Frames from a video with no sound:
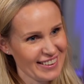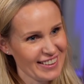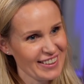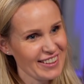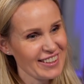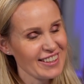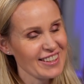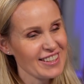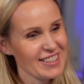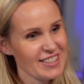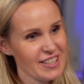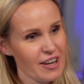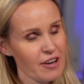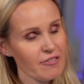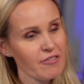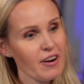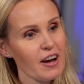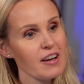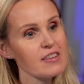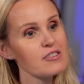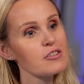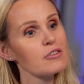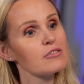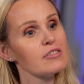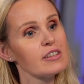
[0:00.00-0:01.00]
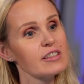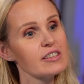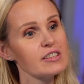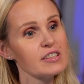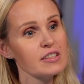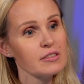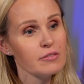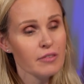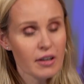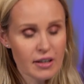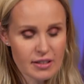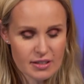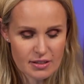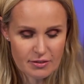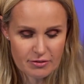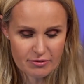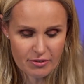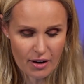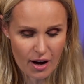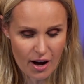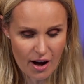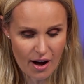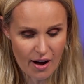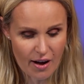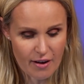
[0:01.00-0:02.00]
good. All right, so let's revise the
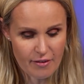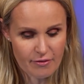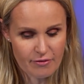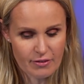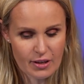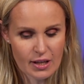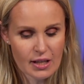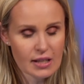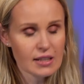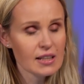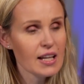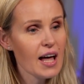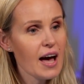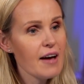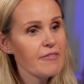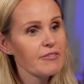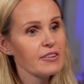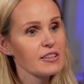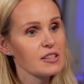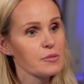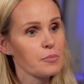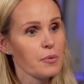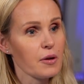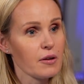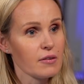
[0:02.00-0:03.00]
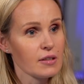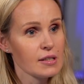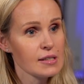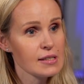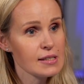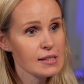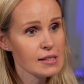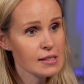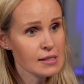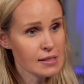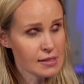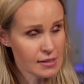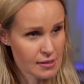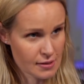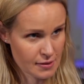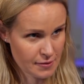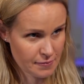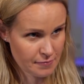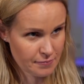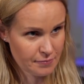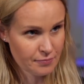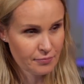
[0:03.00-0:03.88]
5. Life experiences,